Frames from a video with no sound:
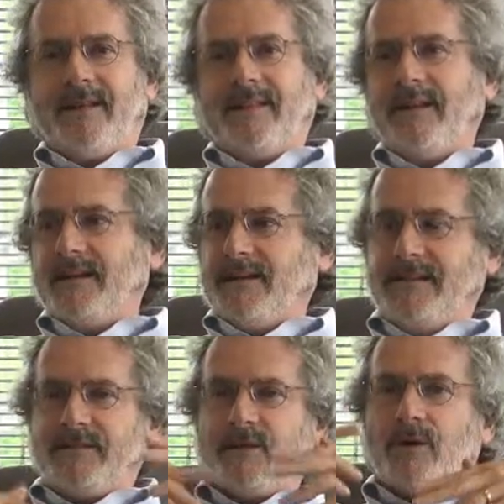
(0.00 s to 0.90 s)
then it
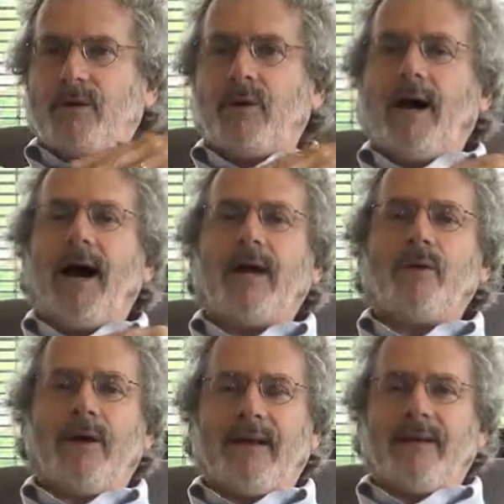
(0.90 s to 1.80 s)
needs to go to a
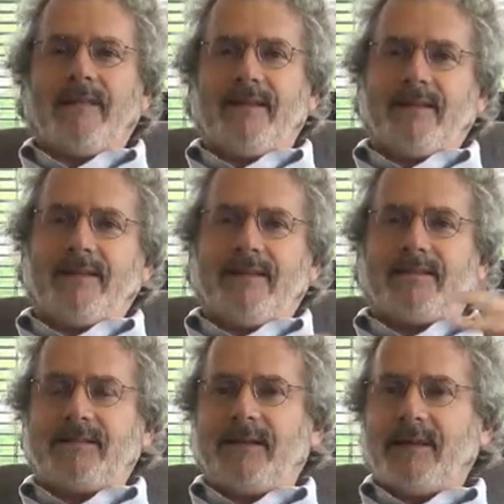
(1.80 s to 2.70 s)
highway, then it
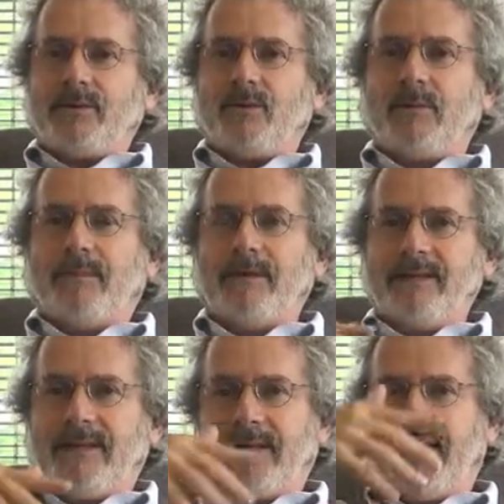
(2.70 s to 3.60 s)
needs to get to a
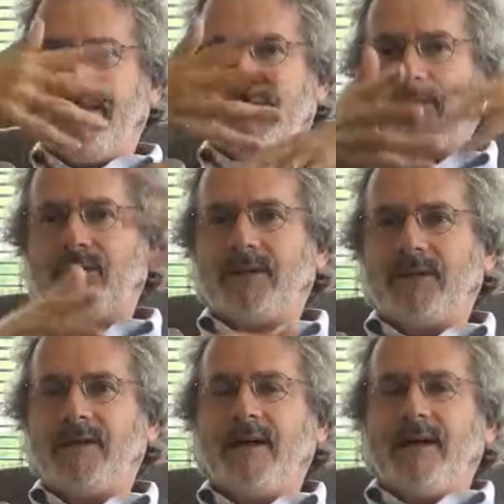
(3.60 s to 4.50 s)
building, and then you
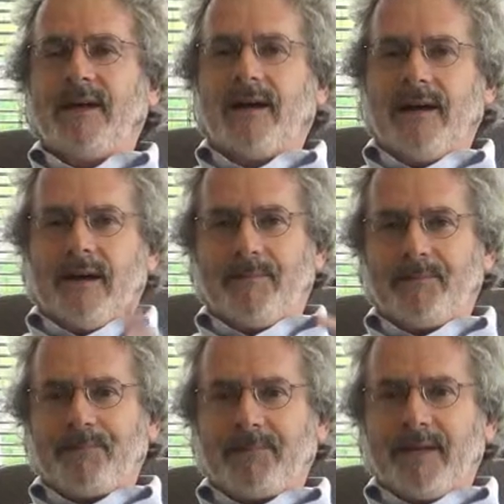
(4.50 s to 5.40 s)
need
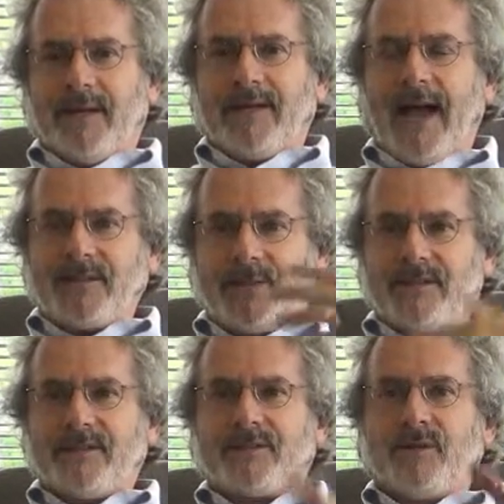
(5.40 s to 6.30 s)
a cash
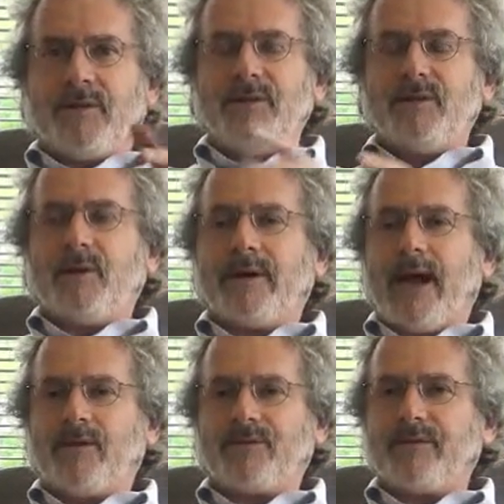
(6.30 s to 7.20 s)
register and you need to
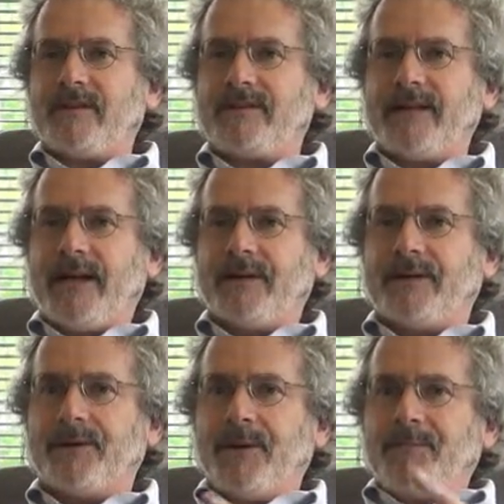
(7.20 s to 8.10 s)
account for the
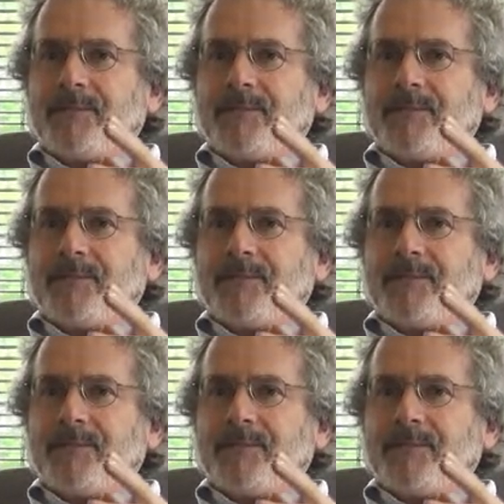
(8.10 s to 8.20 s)
sale.